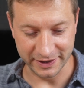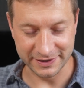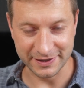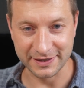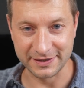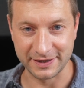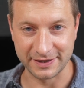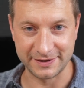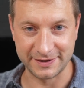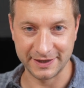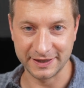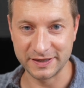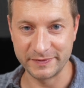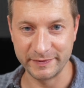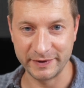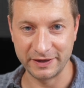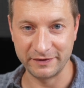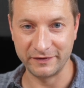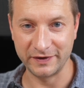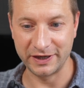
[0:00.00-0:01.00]
is a six
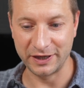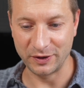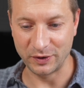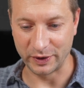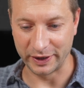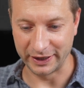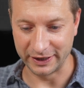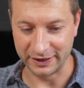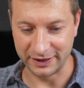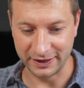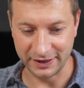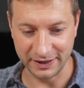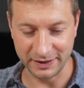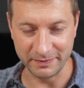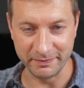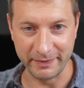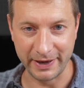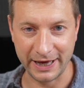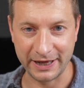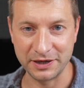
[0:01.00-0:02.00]
minute video and he
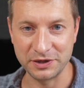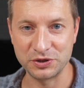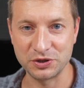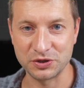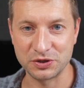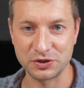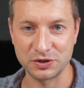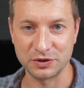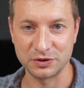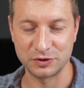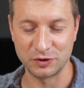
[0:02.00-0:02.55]
manages